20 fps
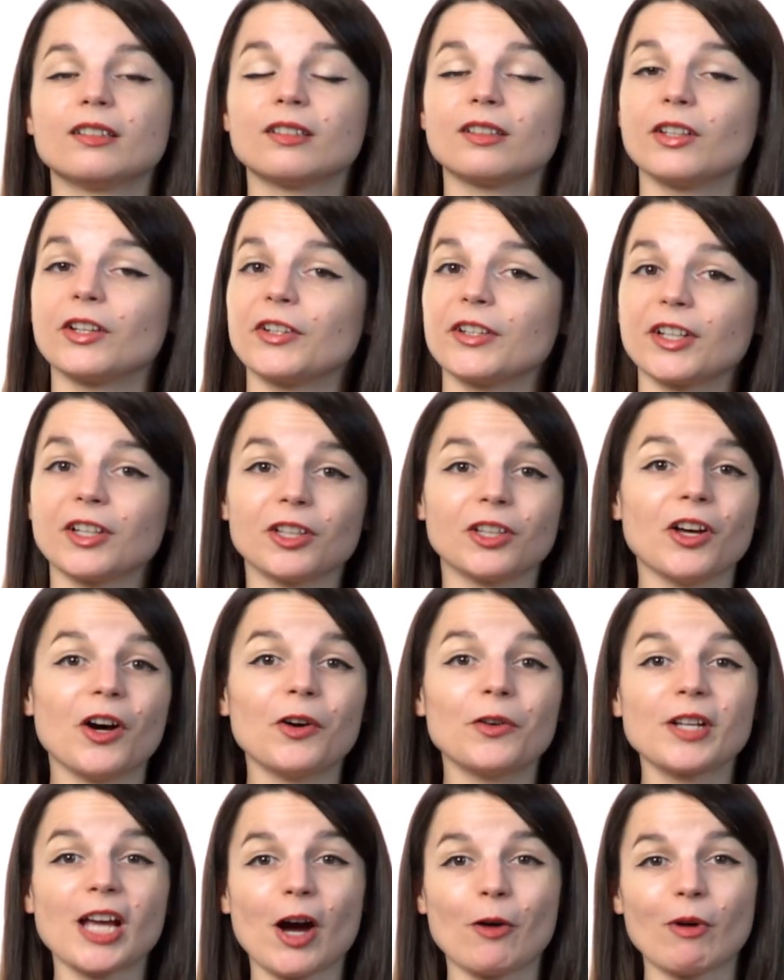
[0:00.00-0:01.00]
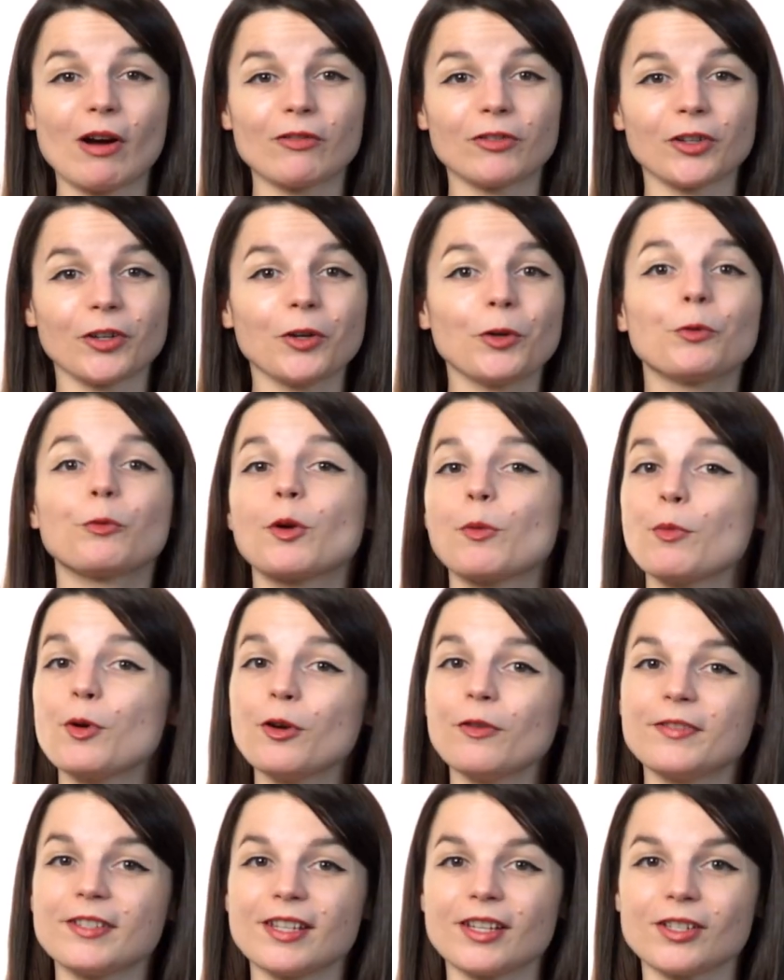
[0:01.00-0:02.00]
Learning alone, however,
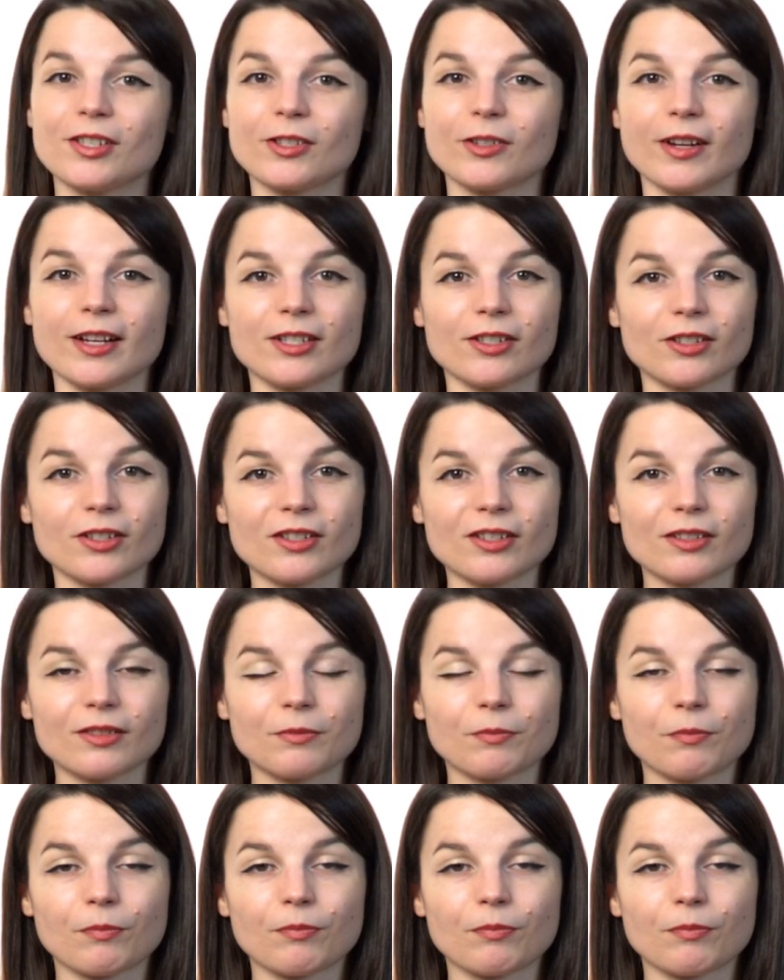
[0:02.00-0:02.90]
removes these stressors.